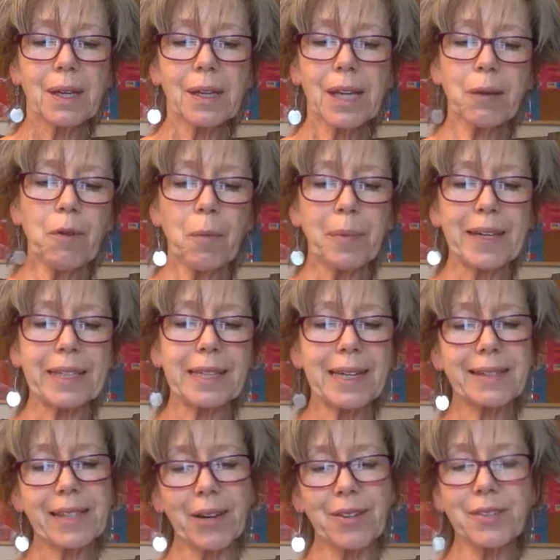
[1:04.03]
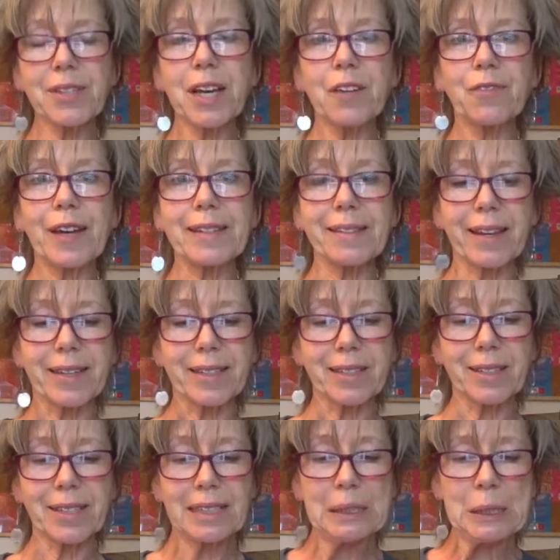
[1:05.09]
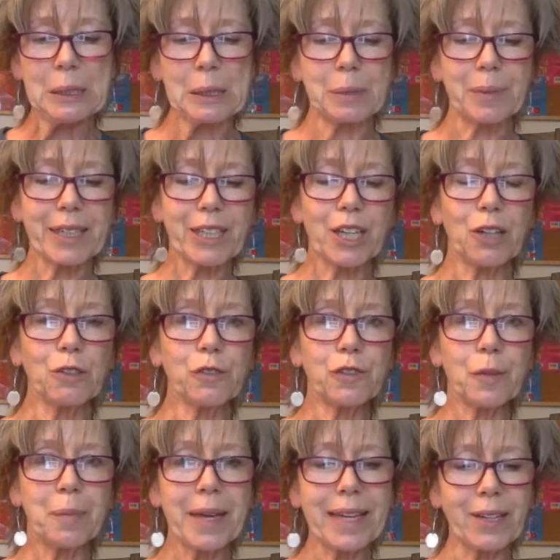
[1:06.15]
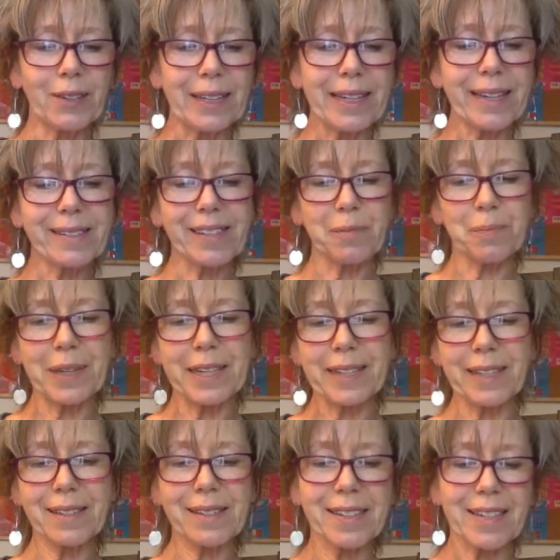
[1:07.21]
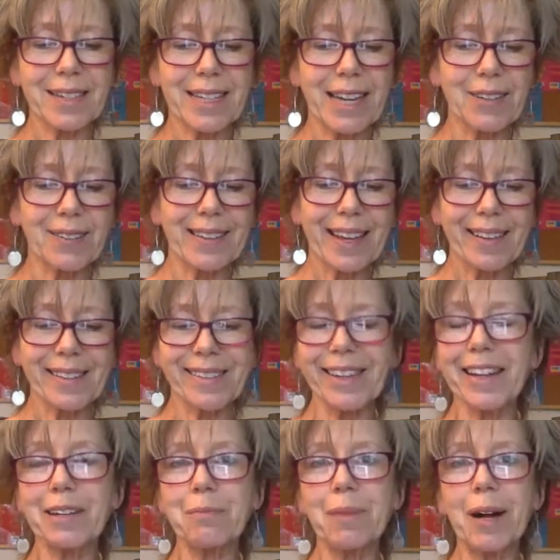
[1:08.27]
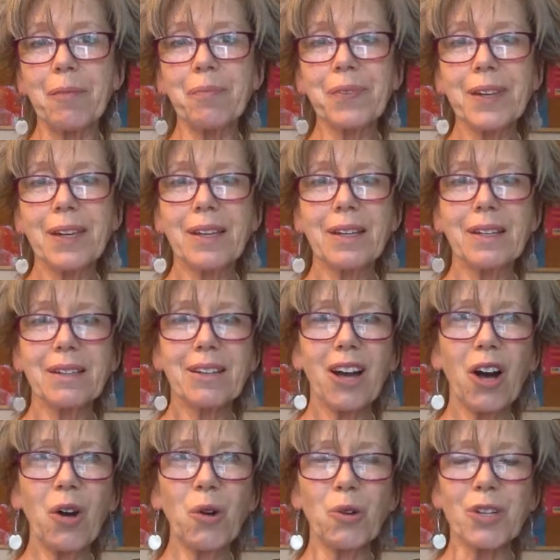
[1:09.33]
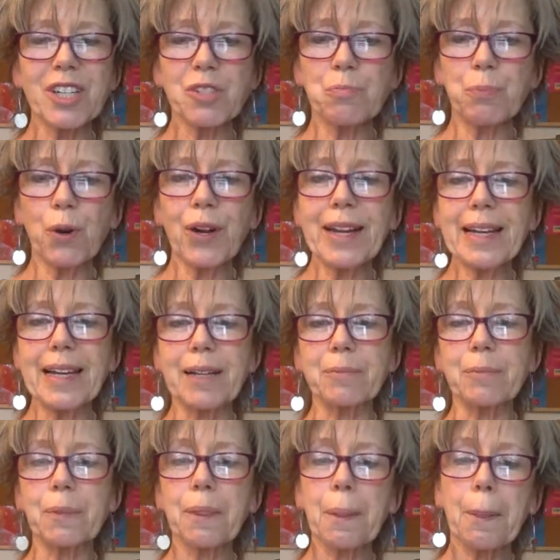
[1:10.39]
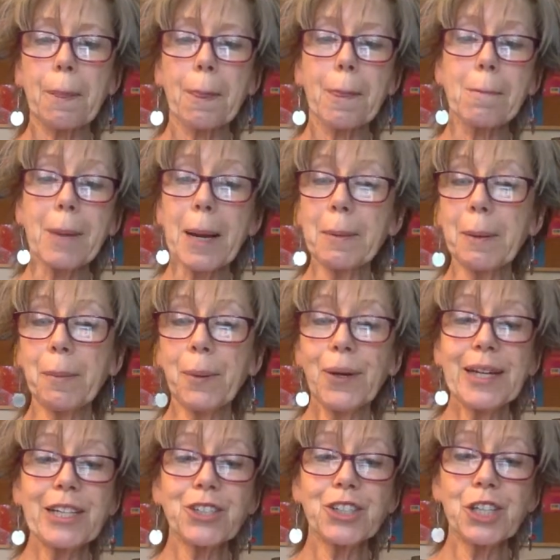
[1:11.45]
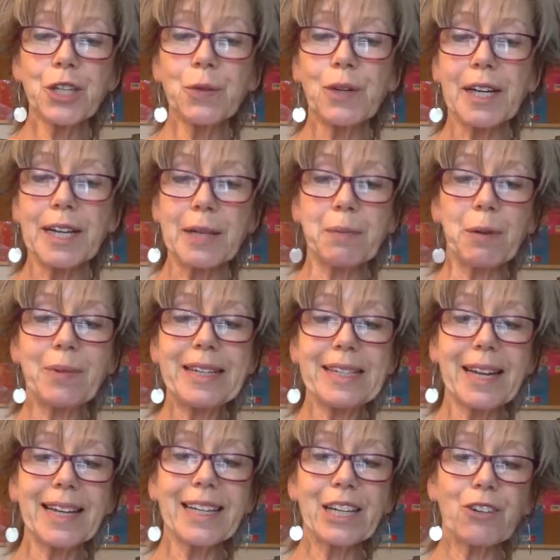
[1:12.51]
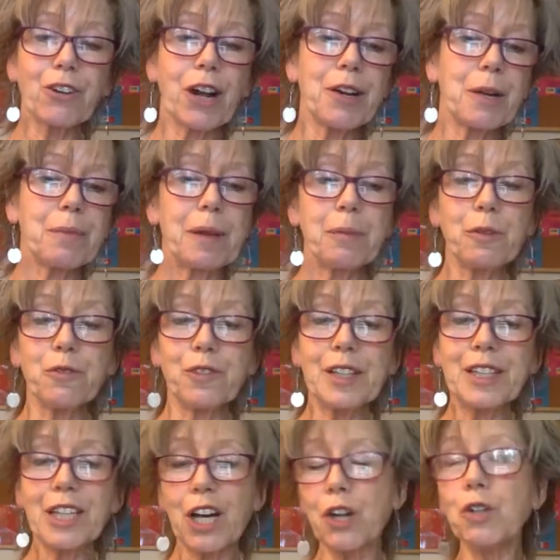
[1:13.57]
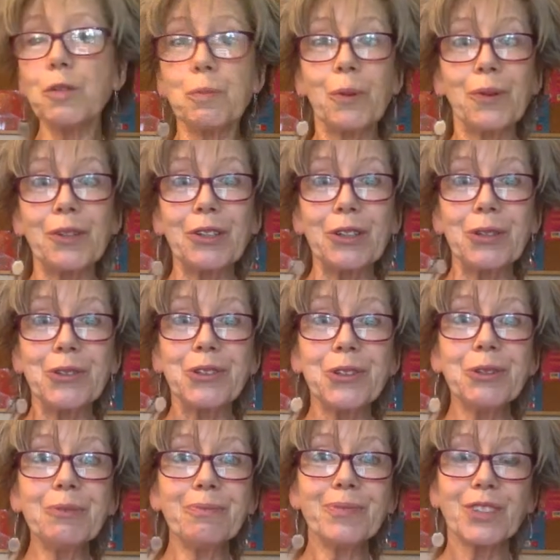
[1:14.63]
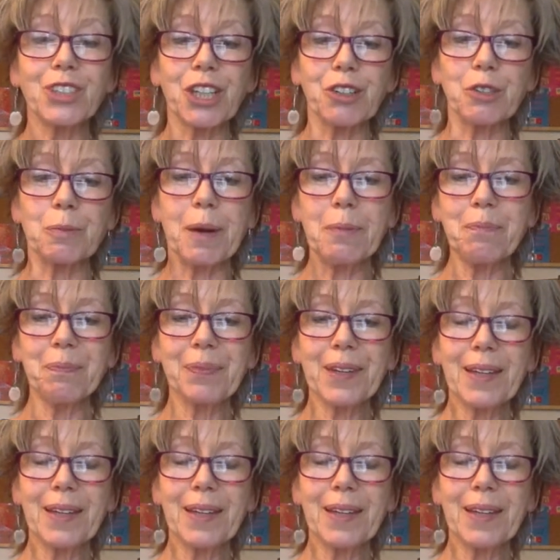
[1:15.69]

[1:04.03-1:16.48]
"Come on, Peter, let's go and surf," I said. "Bit cold for me, Ollie," said Peter, sitting down on the other side of Mum. "Cold? It's boiling." "Might be boiling to you, Ollie, but we delicate grown-up people feel the cold more than you do," joked Mum.